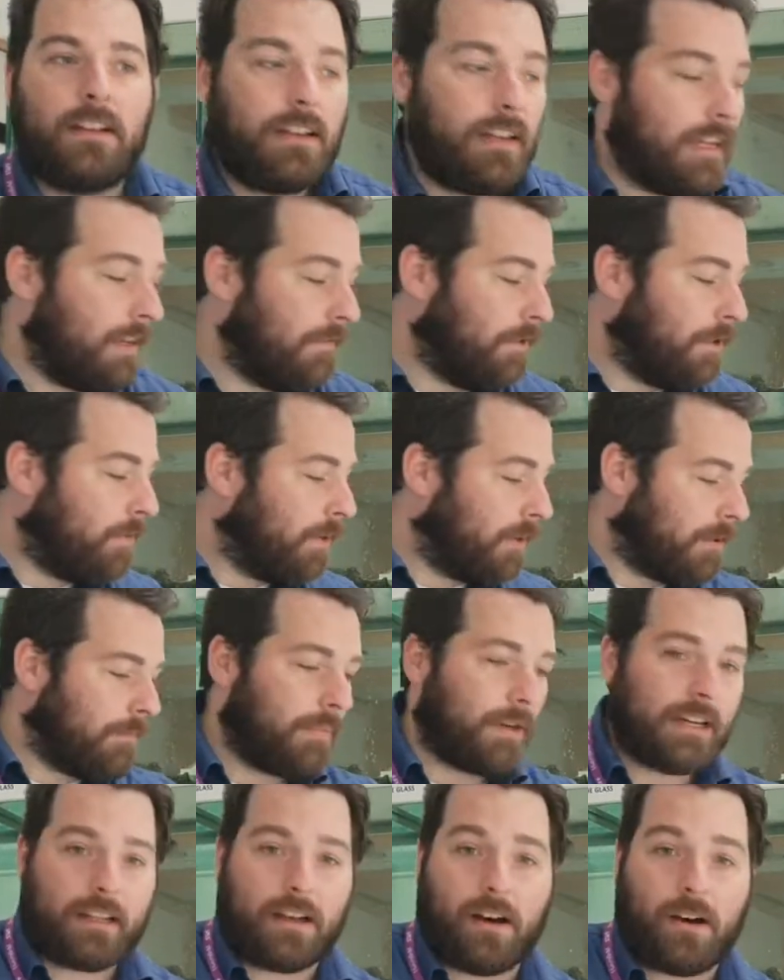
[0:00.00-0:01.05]
If you want to
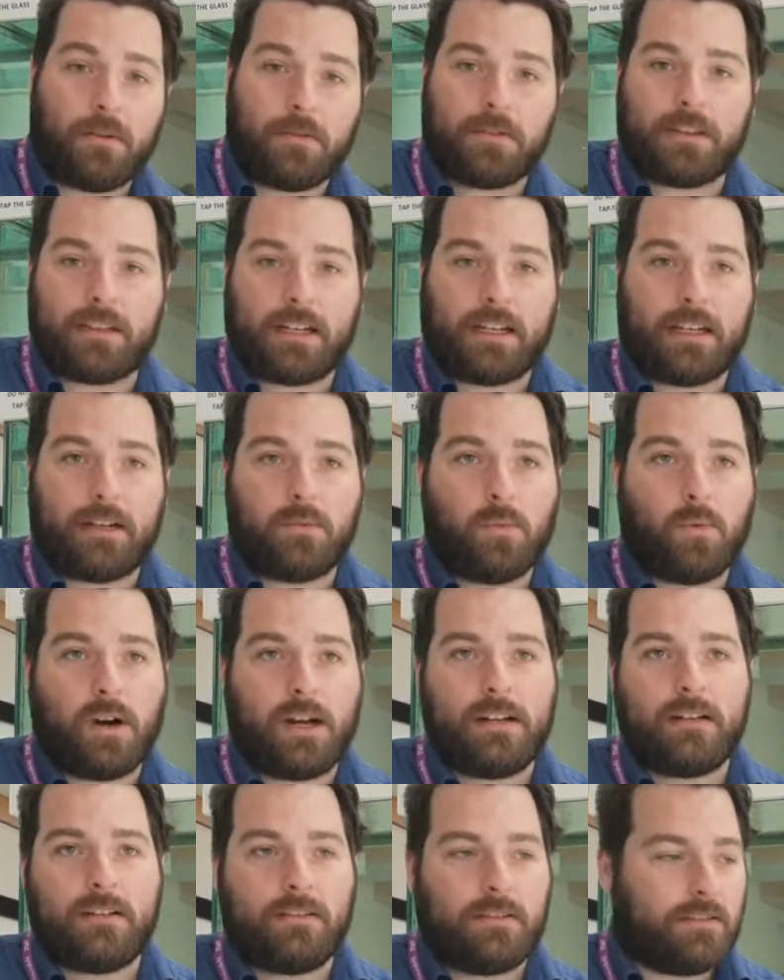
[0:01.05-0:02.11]
buy the whole thing in
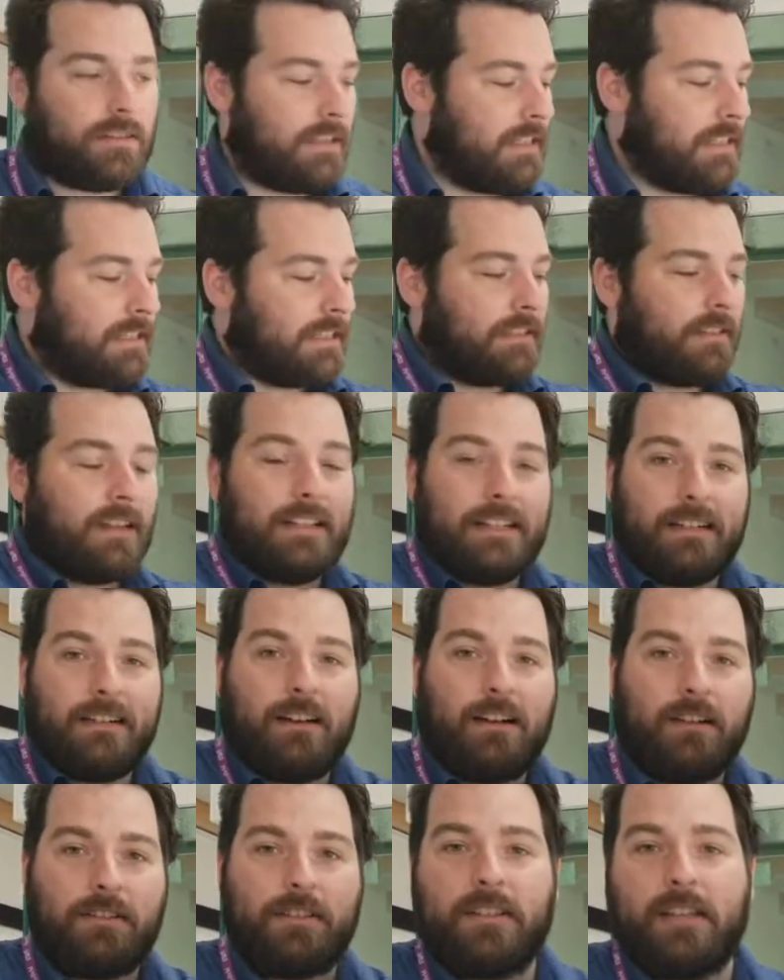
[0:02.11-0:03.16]
one, this slightly
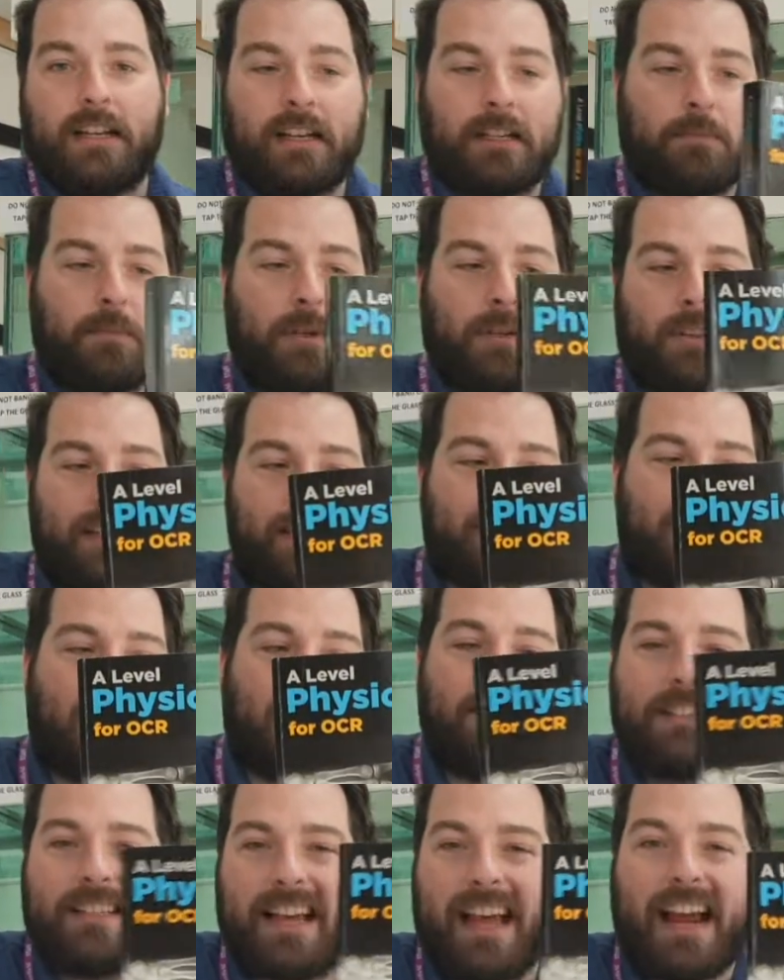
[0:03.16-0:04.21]
larger textbook, this
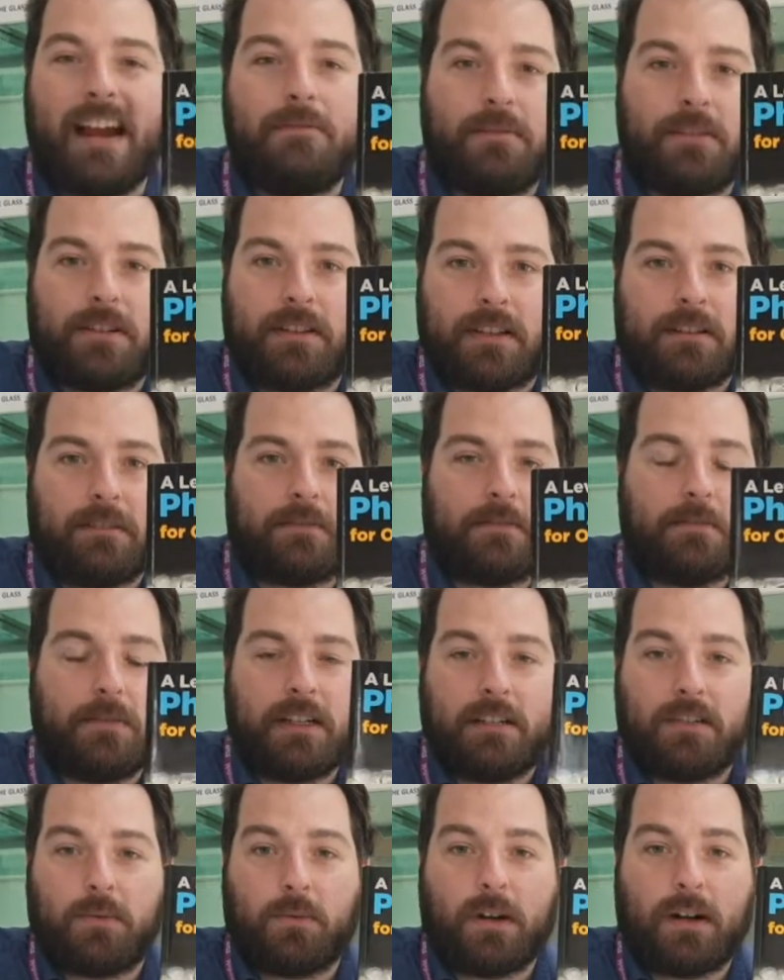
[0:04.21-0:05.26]
covers everything from
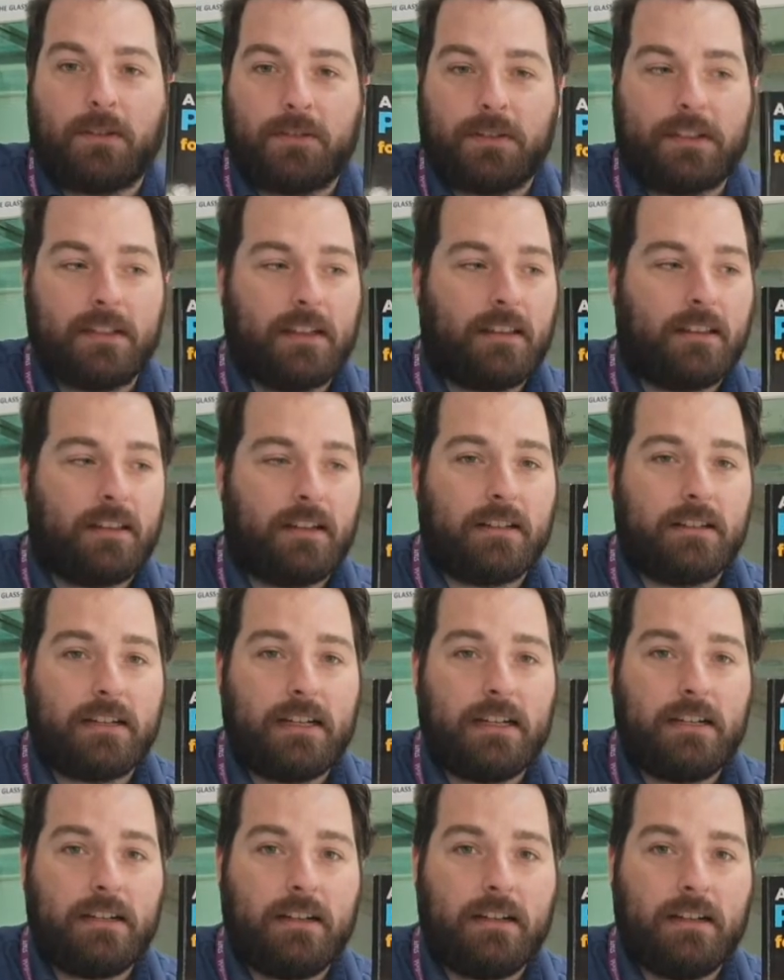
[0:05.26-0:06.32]
year 12 and year
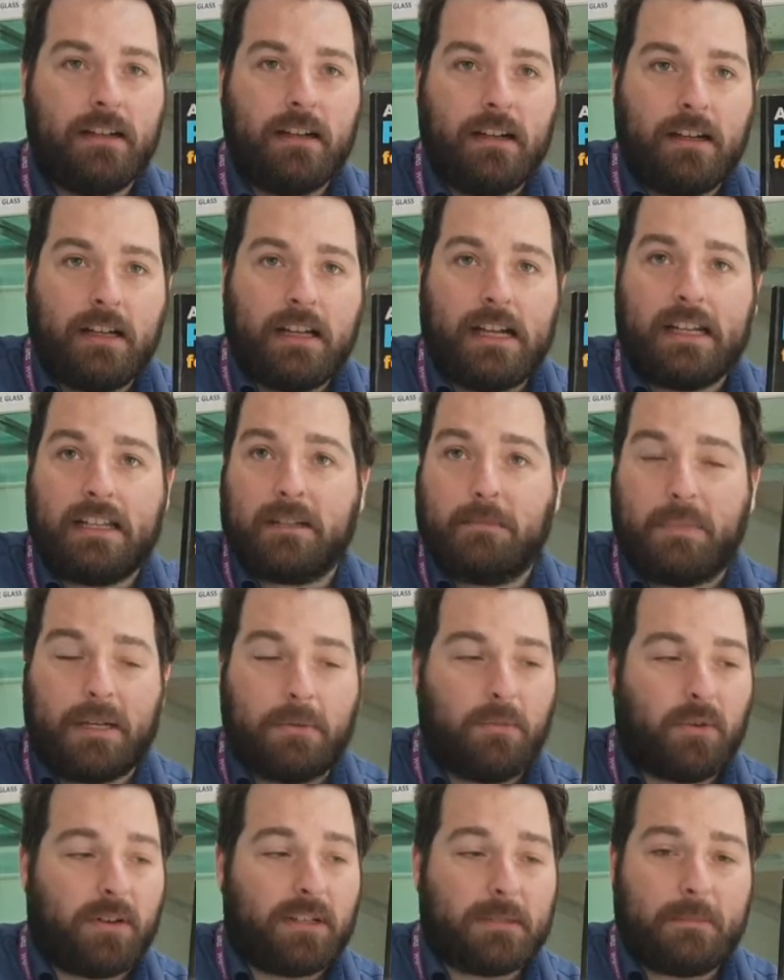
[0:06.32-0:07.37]
13. It is a bit
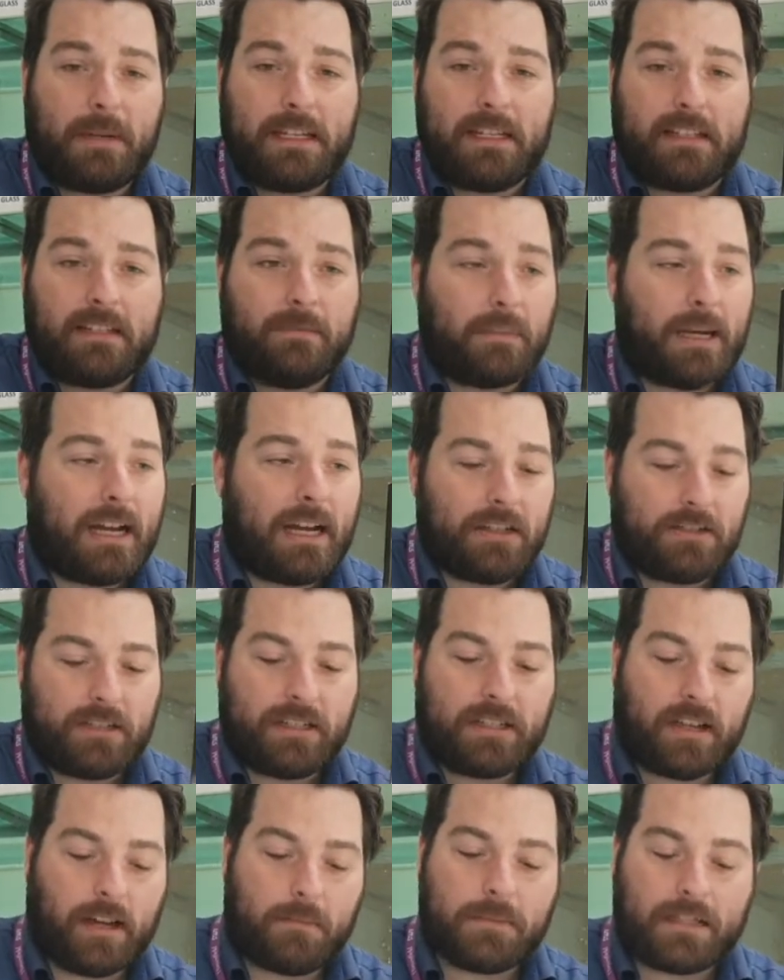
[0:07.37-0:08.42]
more expensive, but actually
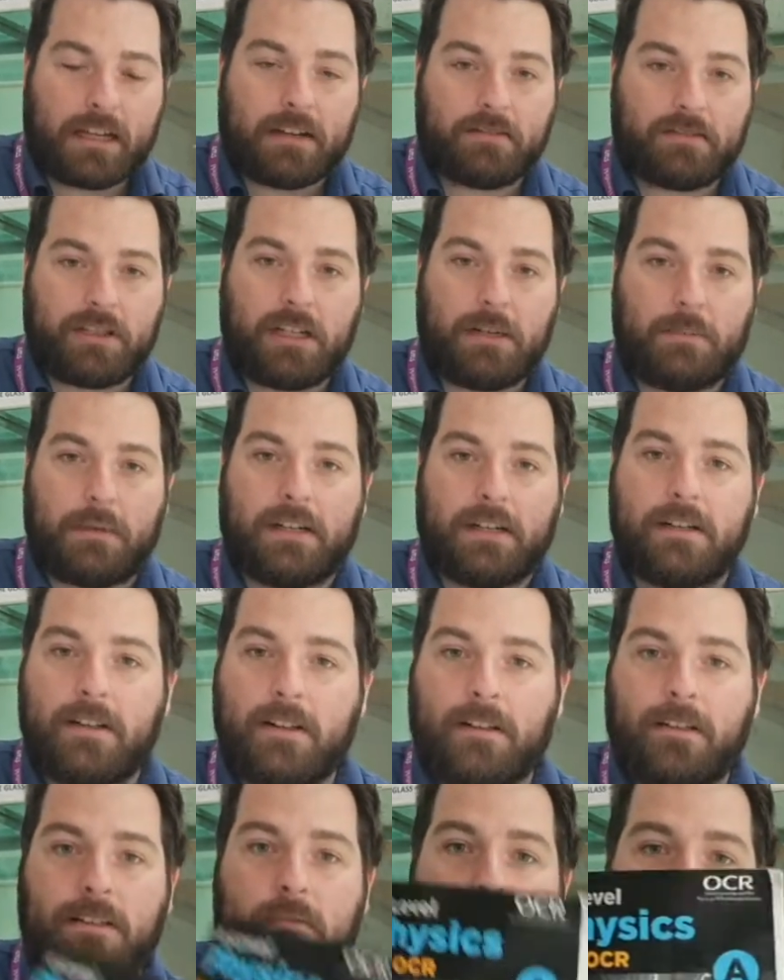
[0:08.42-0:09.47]
comes out cheaper
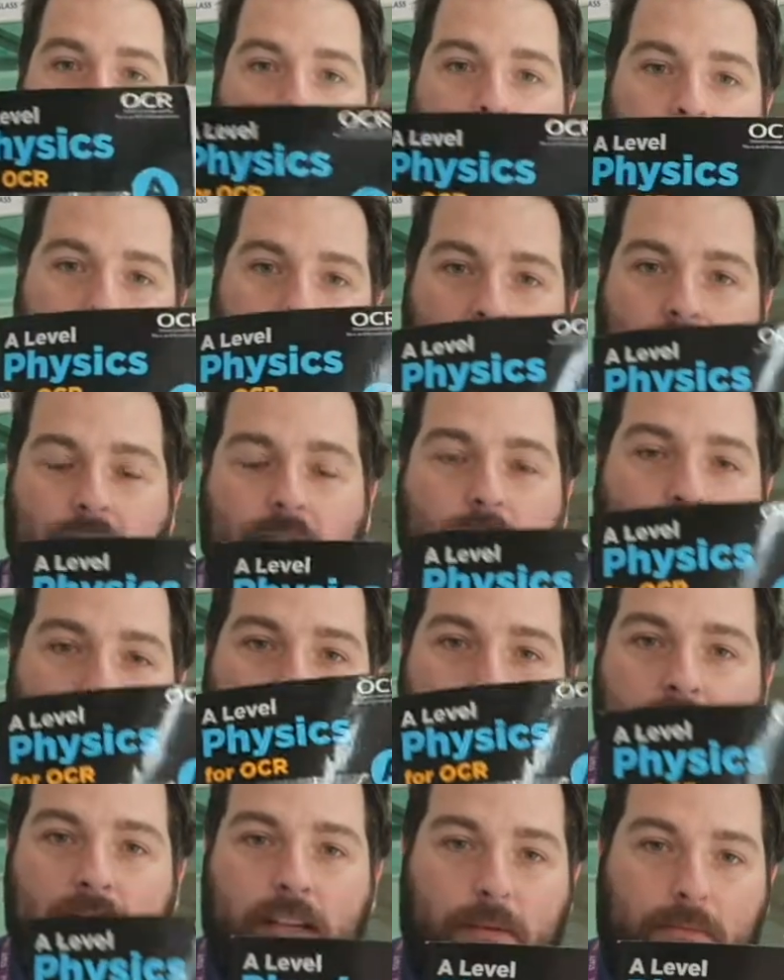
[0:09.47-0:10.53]
than buying the two
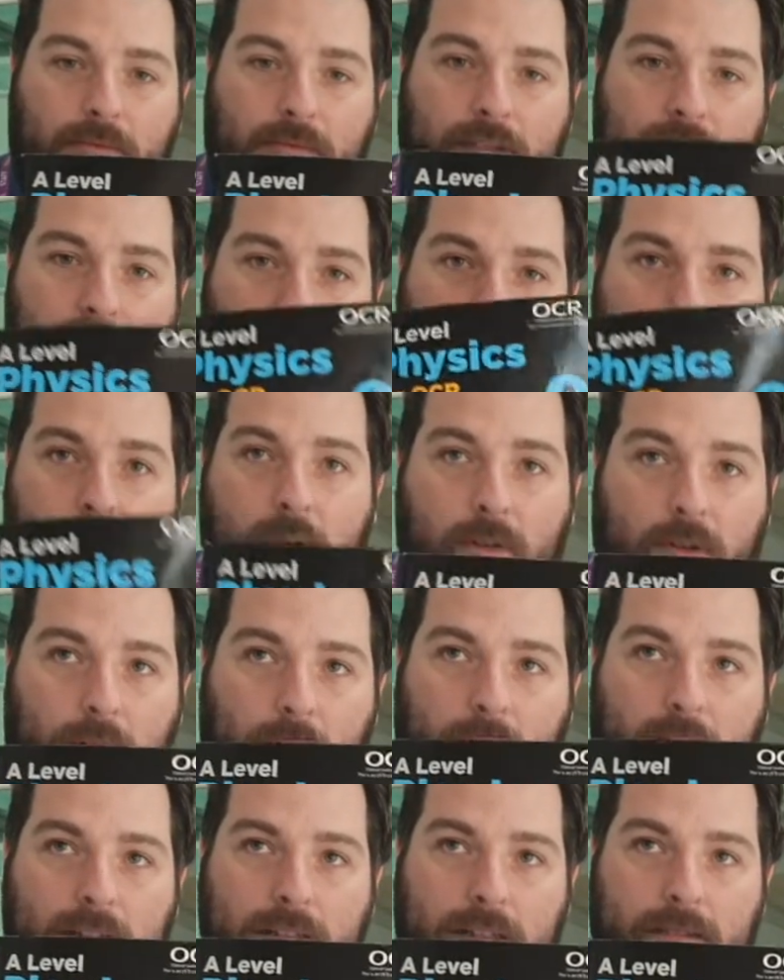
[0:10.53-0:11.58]
separate smaller
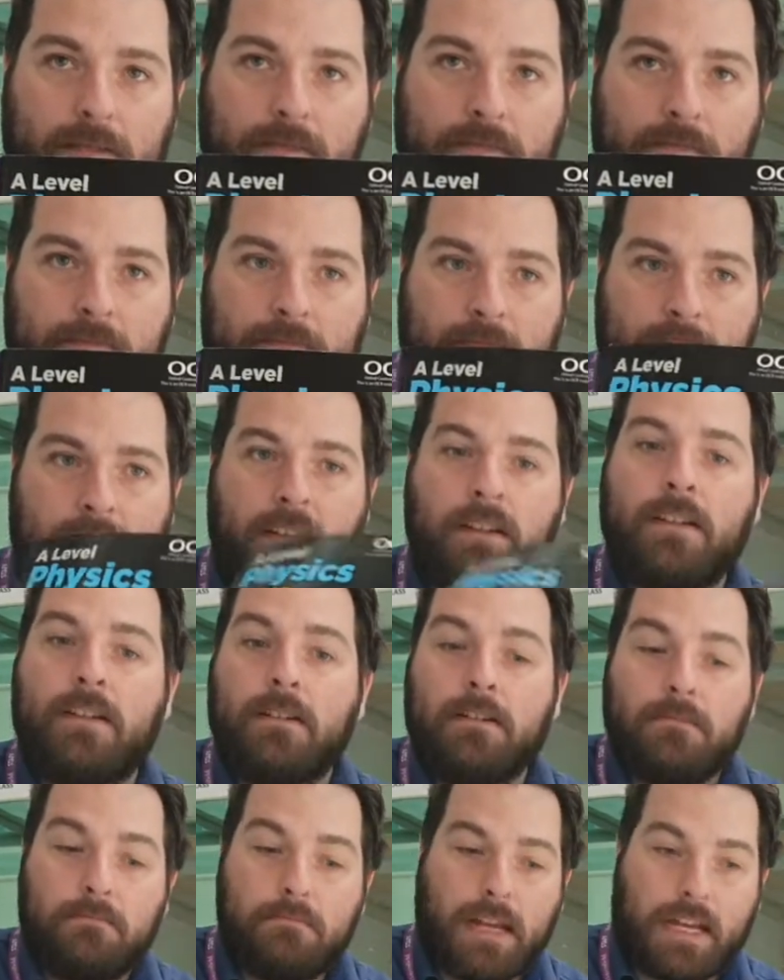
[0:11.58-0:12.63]
ones.
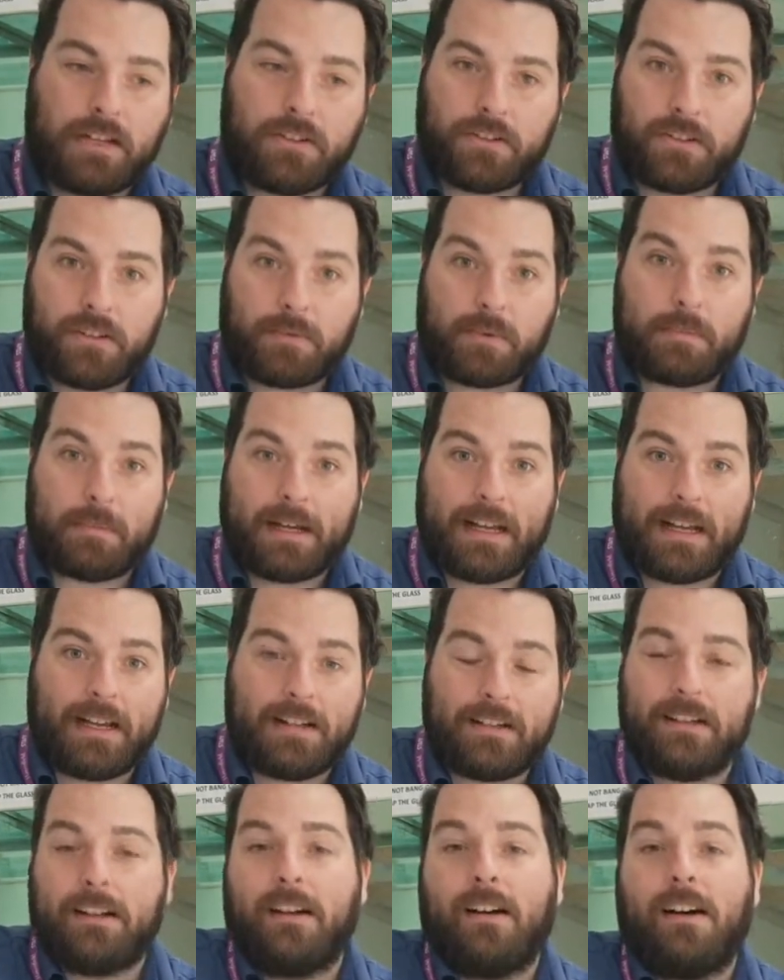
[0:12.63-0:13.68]
Make sure you're prepared.